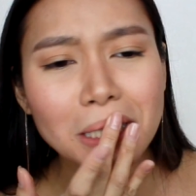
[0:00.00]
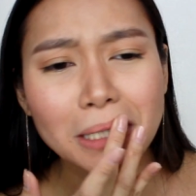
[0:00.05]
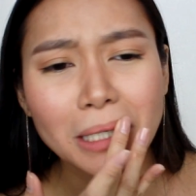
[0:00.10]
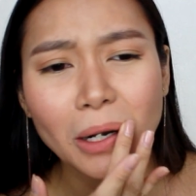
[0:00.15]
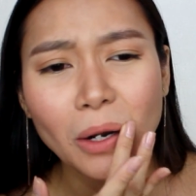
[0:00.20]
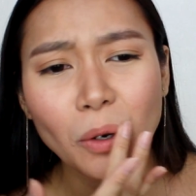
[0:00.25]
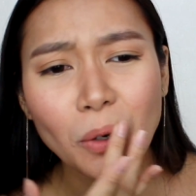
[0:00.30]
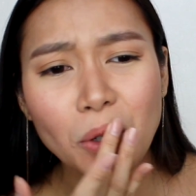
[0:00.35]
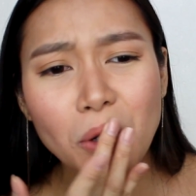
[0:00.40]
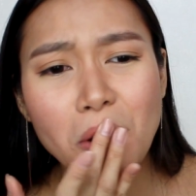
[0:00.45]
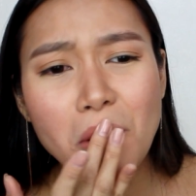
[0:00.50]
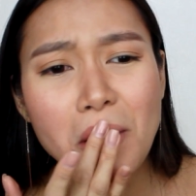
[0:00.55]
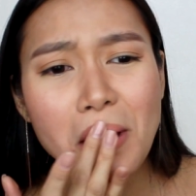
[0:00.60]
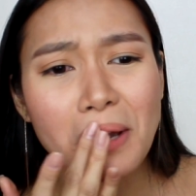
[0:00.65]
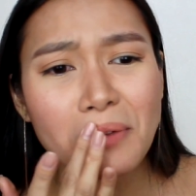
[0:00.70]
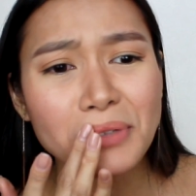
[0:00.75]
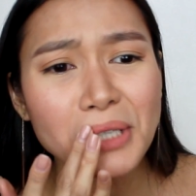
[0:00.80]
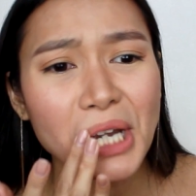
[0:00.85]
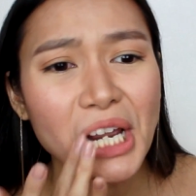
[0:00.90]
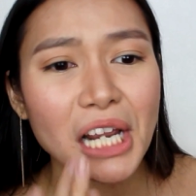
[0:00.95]
Oh no, I
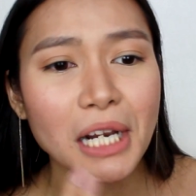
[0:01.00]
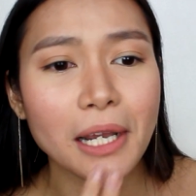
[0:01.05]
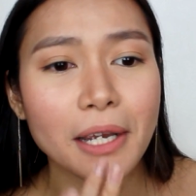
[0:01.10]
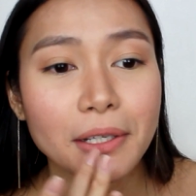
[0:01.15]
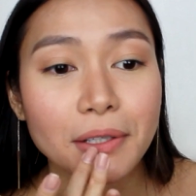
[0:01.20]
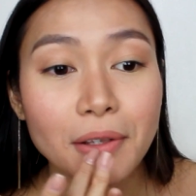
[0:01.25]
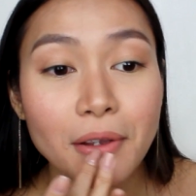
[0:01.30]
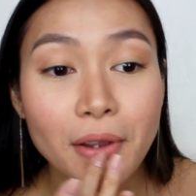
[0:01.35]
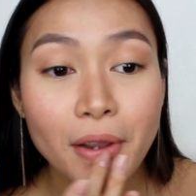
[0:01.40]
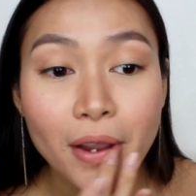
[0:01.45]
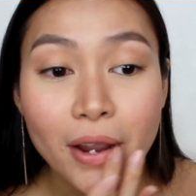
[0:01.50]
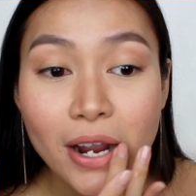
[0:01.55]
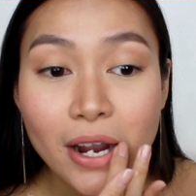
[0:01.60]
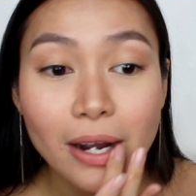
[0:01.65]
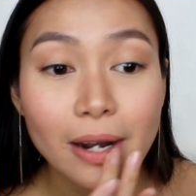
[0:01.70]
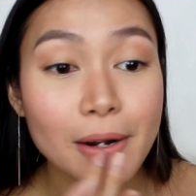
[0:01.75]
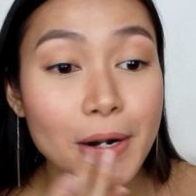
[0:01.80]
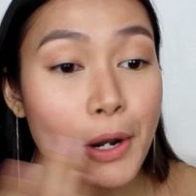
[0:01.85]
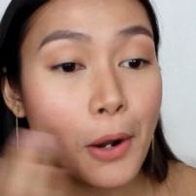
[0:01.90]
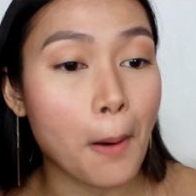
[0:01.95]
have to highlight.
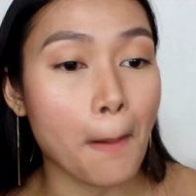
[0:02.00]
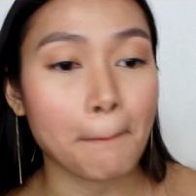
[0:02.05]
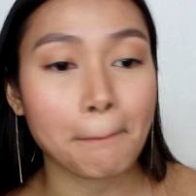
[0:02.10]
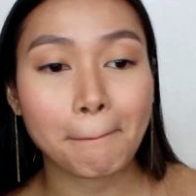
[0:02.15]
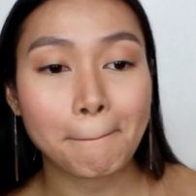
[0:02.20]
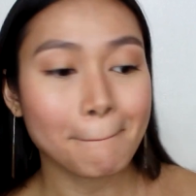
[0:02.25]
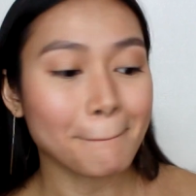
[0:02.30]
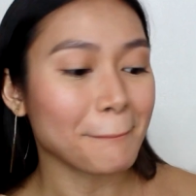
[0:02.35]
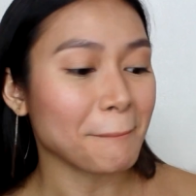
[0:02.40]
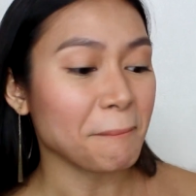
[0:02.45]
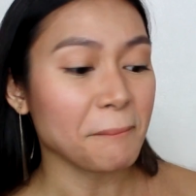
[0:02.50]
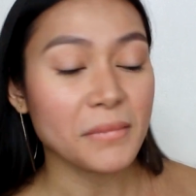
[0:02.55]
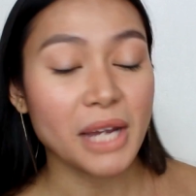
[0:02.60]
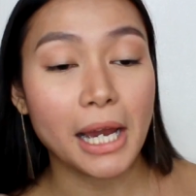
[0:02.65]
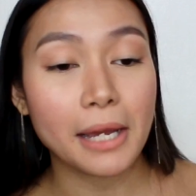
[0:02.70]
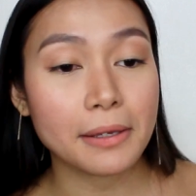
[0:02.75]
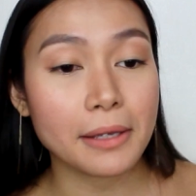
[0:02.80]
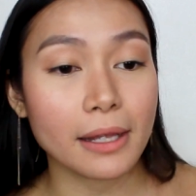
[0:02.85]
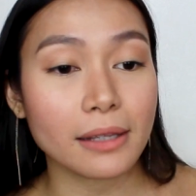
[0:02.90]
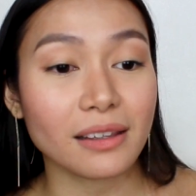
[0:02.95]
I know.
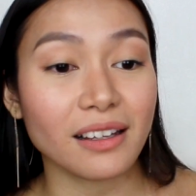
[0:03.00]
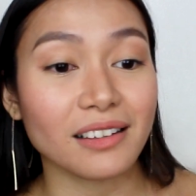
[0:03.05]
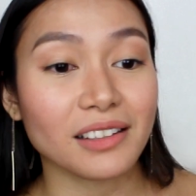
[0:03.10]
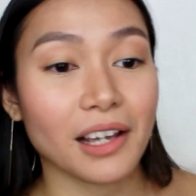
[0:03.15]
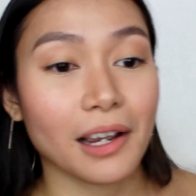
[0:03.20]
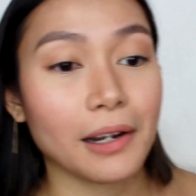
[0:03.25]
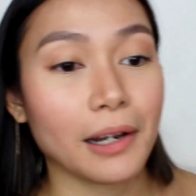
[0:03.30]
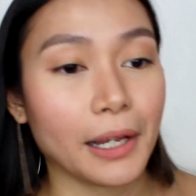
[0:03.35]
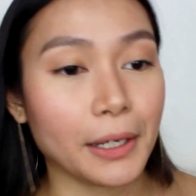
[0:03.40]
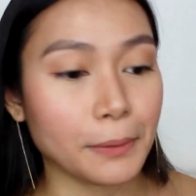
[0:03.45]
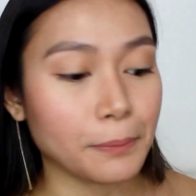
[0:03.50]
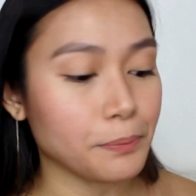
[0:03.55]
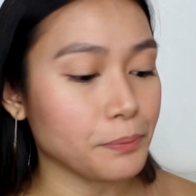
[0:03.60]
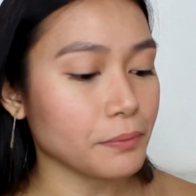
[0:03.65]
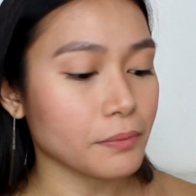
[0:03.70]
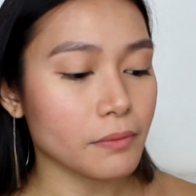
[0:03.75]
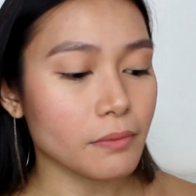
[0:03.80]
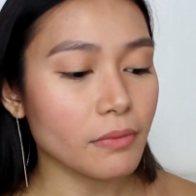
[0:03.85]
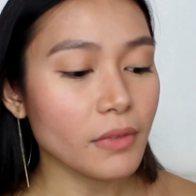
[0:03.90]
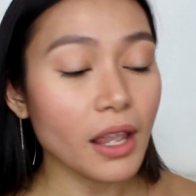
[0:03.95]
I can't not highlight.
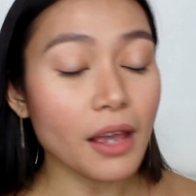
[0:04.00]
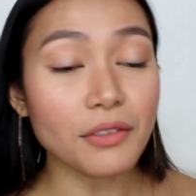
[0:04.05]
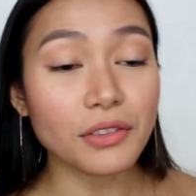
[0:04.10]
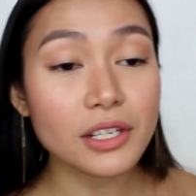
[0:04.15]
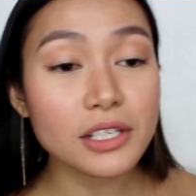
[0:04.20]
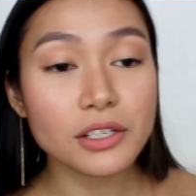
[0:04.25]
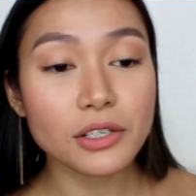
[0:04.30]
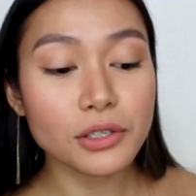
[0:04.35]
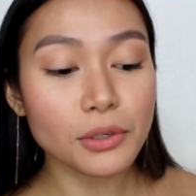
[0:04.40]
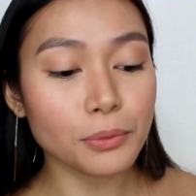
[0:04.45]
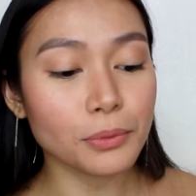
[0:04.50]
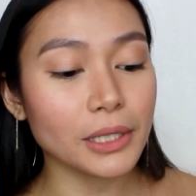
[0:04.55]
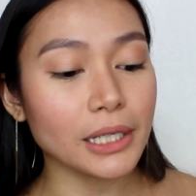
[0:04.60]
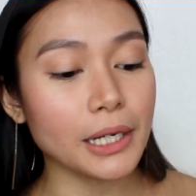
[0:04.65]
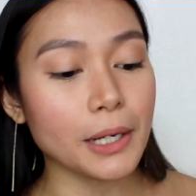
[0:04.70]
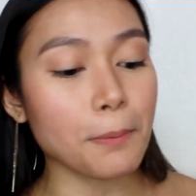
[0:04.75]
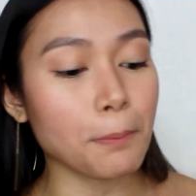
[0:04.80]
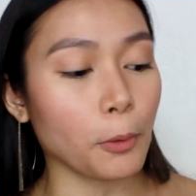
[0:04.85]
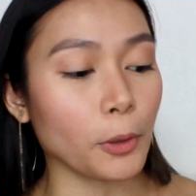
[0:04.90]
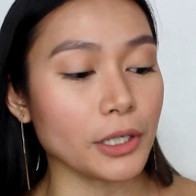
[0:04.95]
This is a
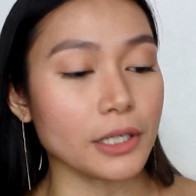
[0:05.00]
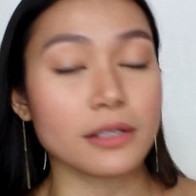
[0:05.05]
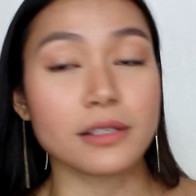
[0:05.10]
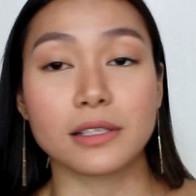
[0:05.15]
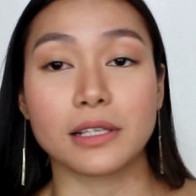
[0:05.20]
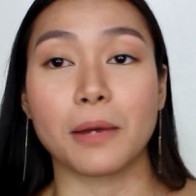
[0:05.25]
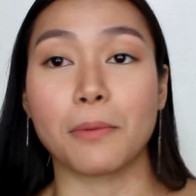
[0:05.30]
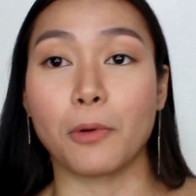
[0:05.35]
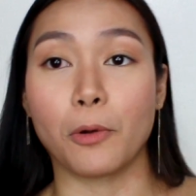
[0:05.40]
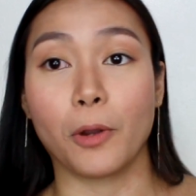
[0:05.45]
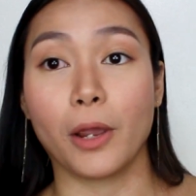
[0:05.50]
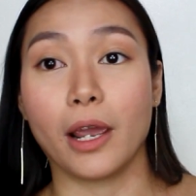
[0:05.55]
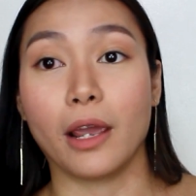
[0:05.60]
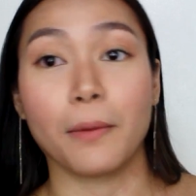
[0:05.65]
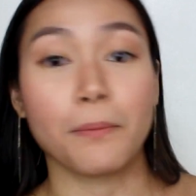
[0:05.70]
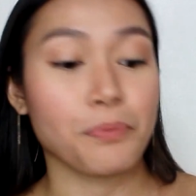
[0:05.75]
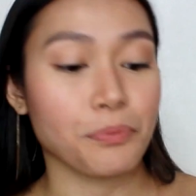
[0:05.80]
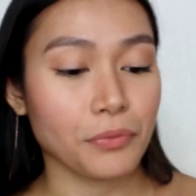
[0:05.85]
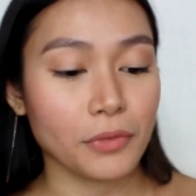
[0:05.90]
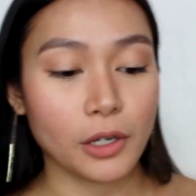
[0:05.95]
really important step,
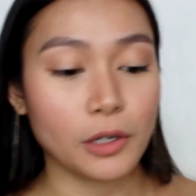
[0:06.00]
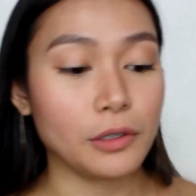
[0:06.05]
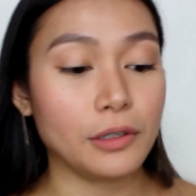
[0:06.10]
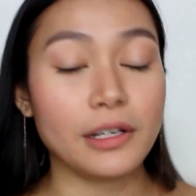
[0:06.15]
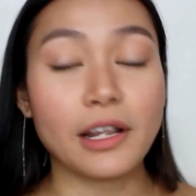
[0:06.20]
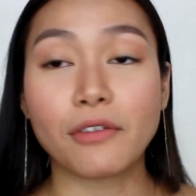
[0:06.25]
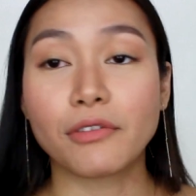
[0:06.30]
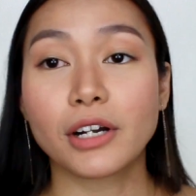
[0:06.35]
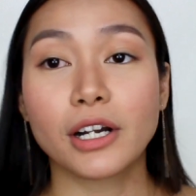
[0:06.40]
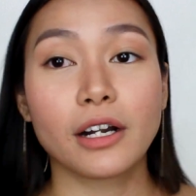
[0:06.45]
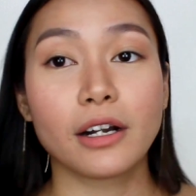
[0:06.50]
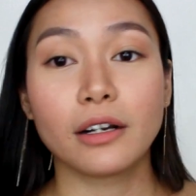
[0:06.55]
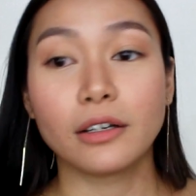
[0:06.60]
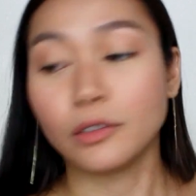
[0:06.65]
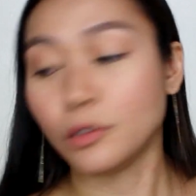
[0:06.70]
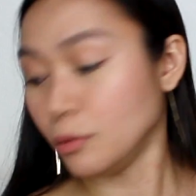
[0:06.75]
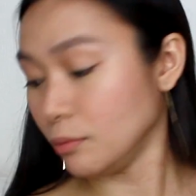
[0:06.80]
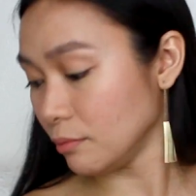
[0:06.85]
okay? Never